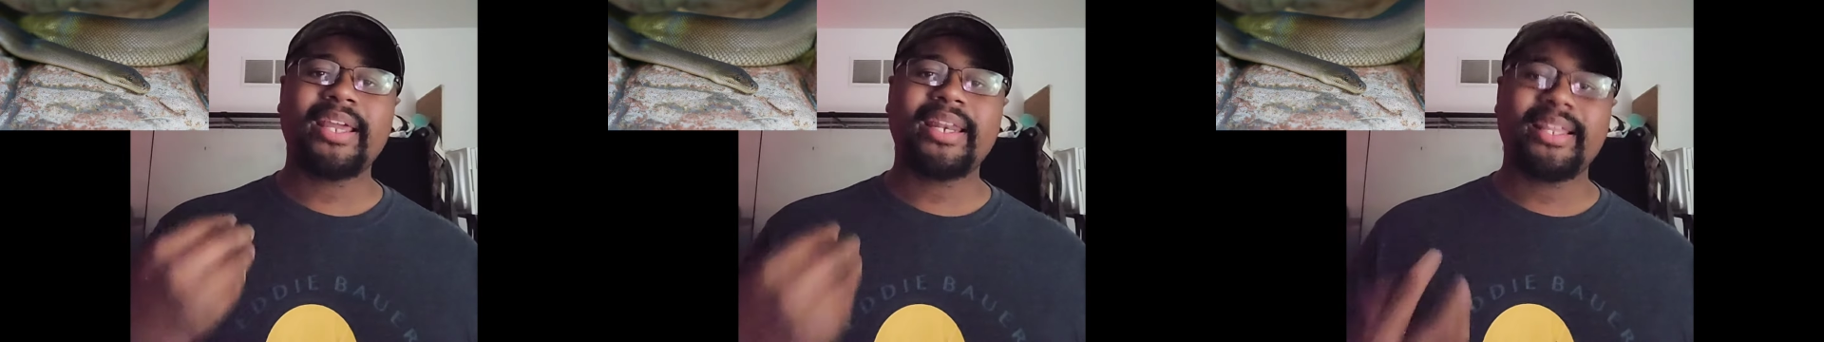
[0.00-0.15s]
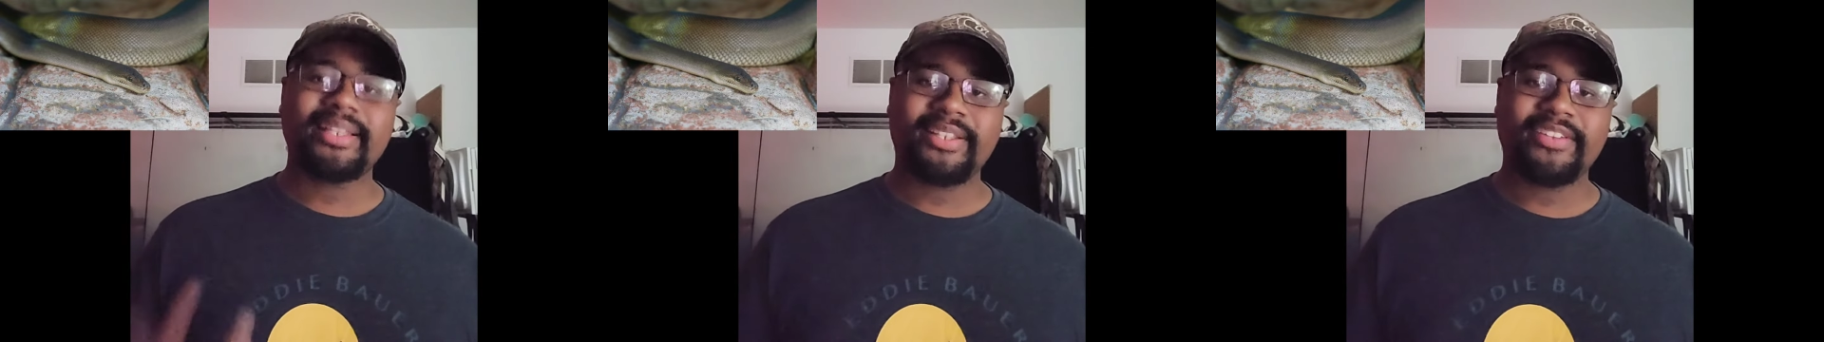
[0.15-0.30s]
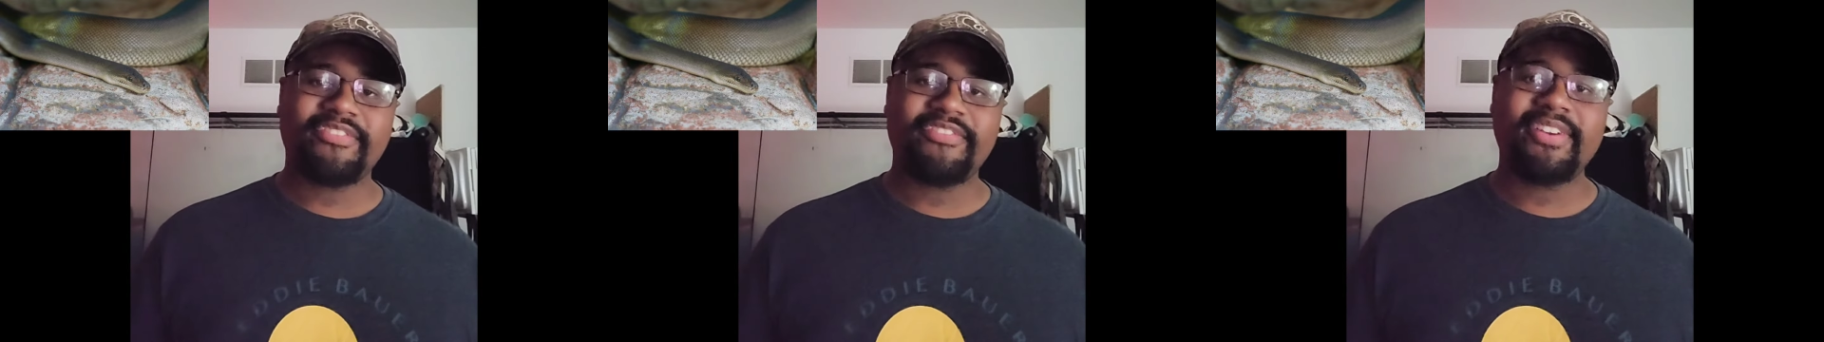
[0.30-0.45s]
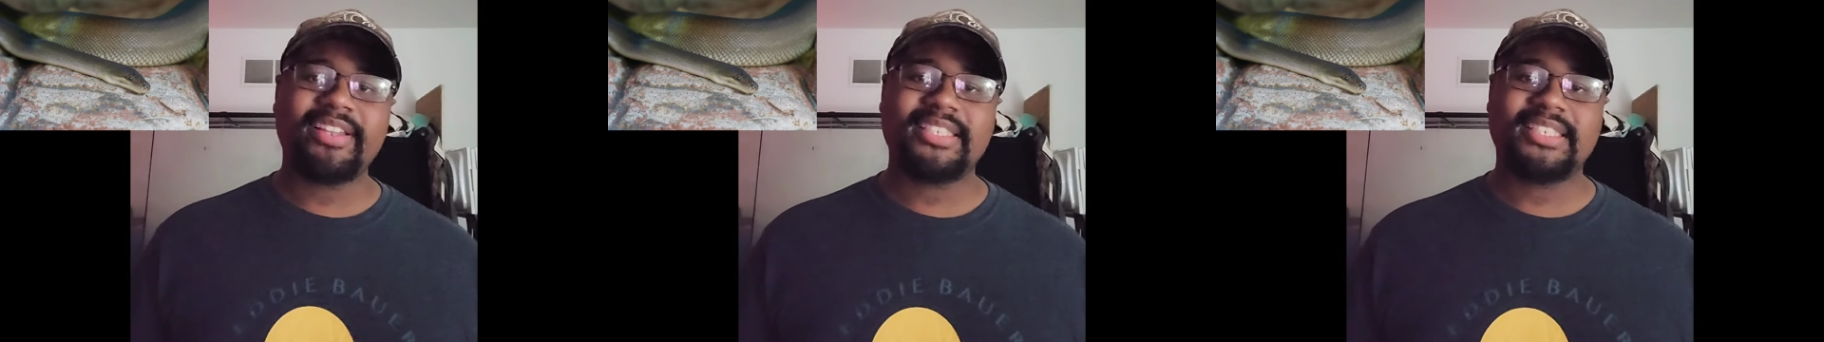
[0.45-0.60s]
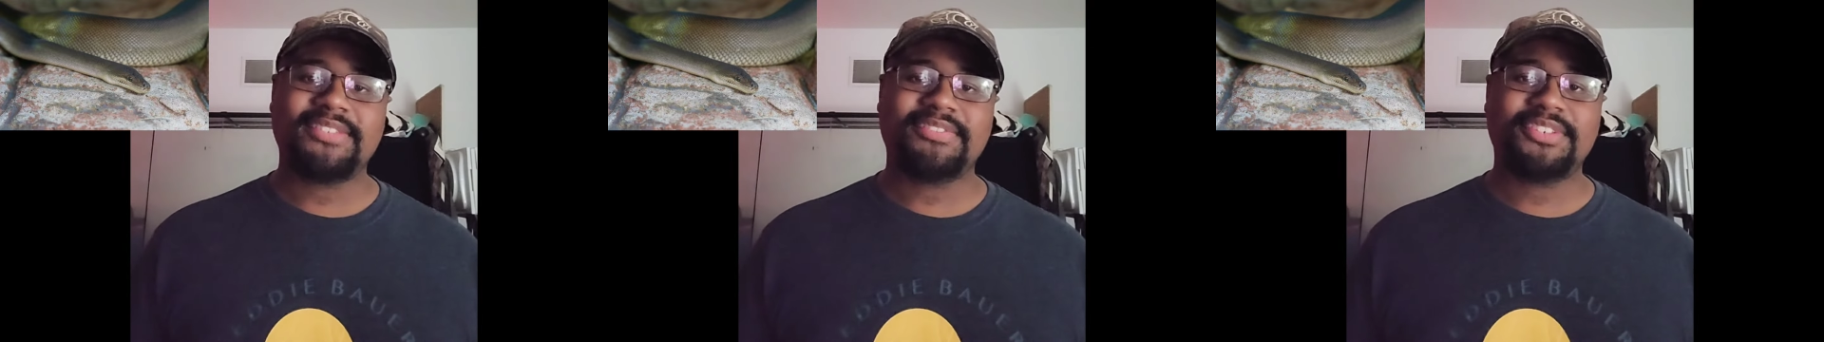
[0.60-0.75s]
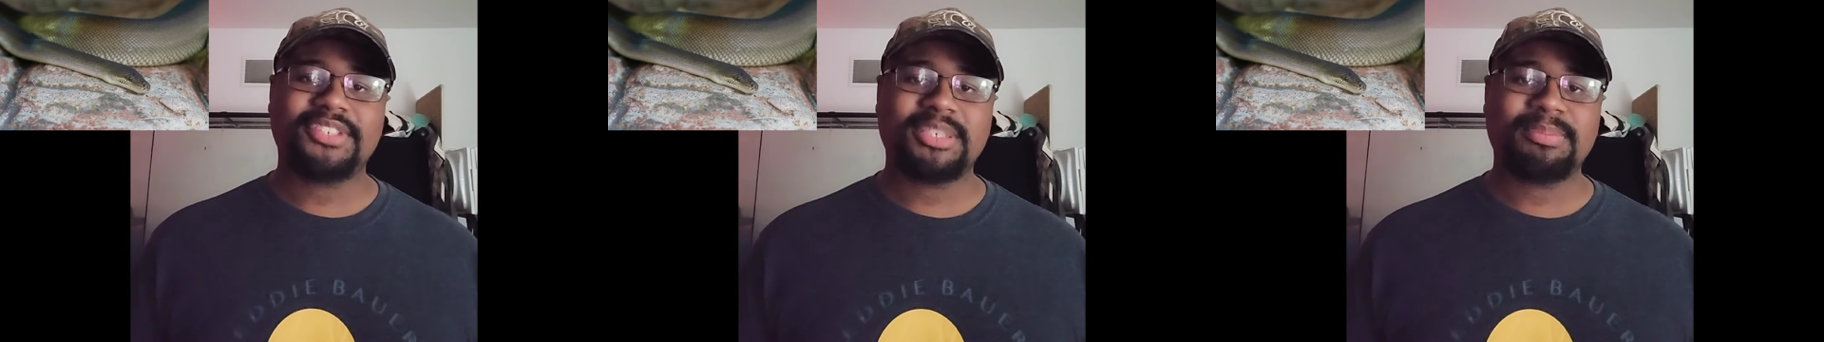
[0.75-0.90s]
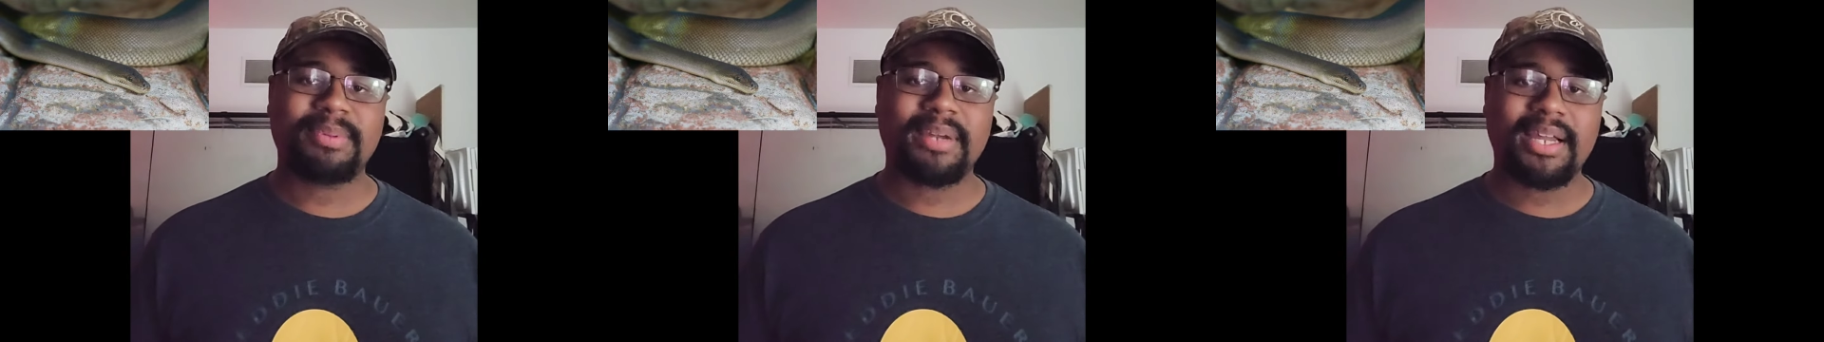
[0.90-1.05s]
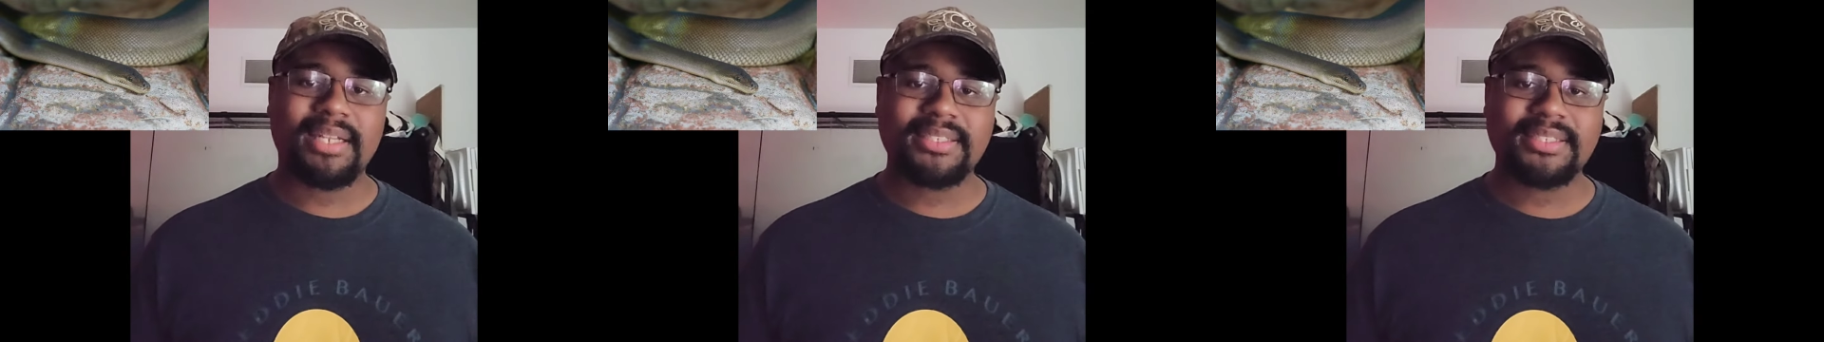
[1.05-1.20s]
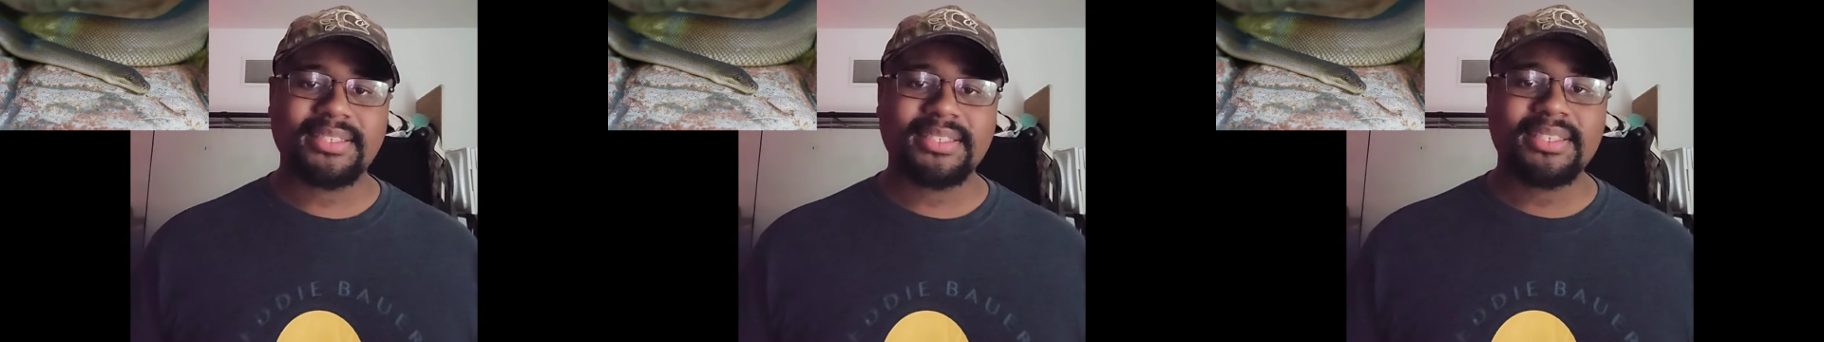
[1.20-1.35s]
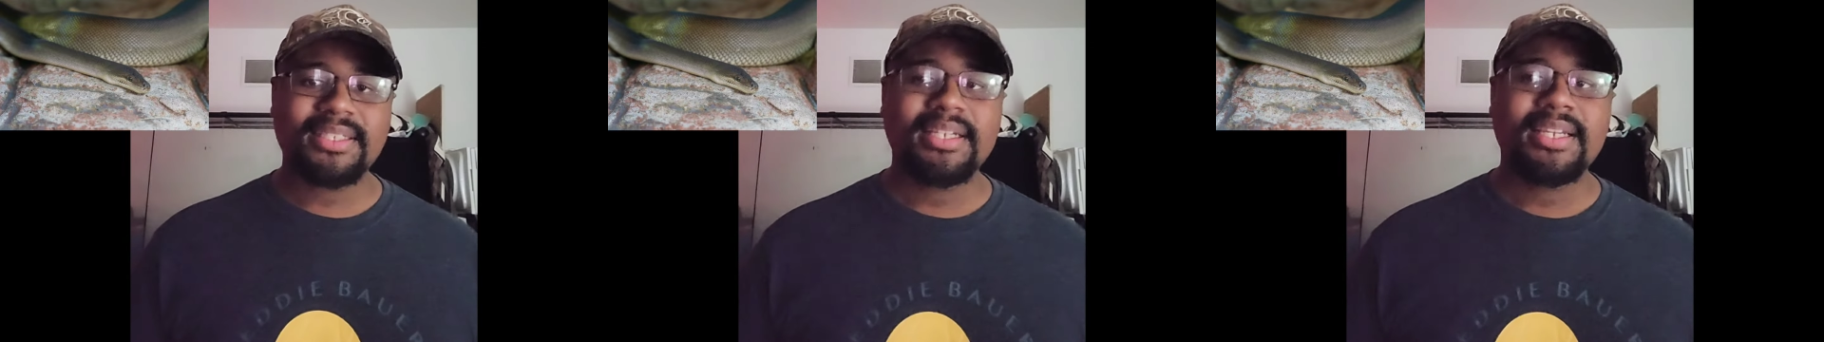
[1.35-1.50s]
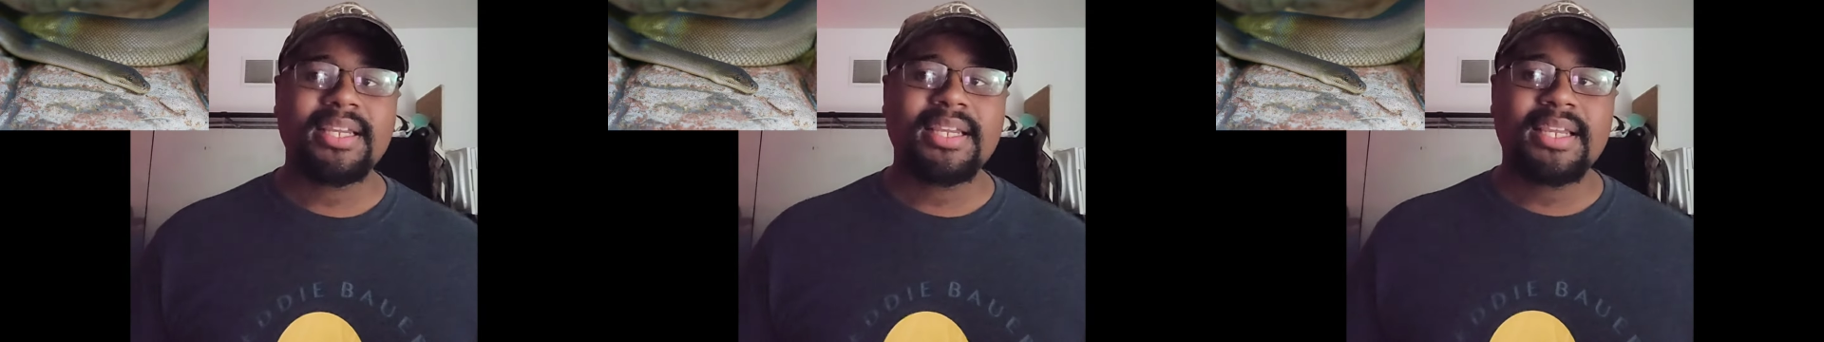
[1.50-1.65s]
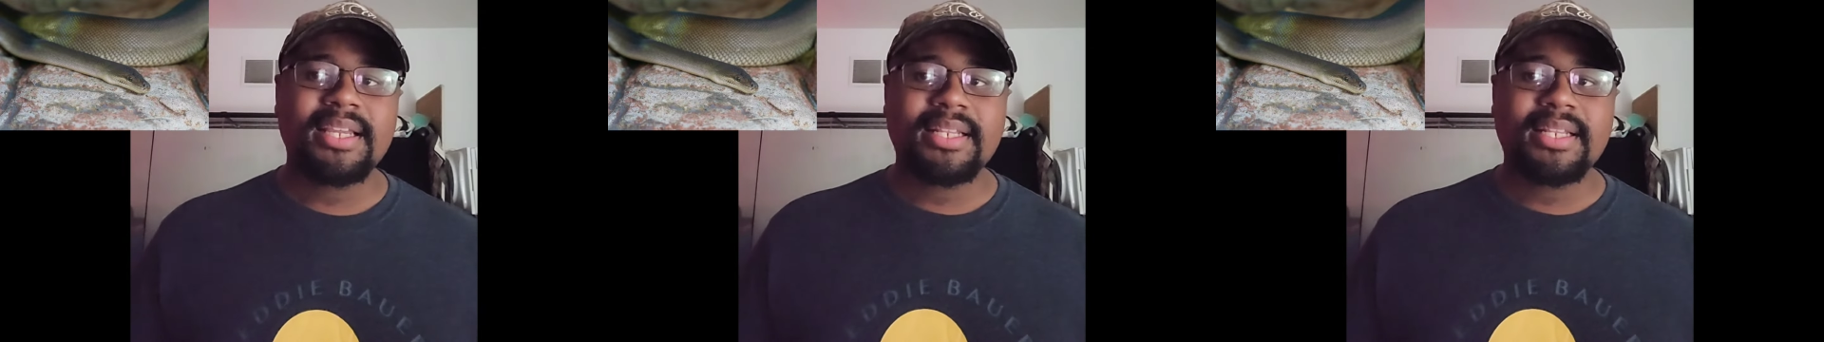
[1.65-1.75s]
in a defensive response.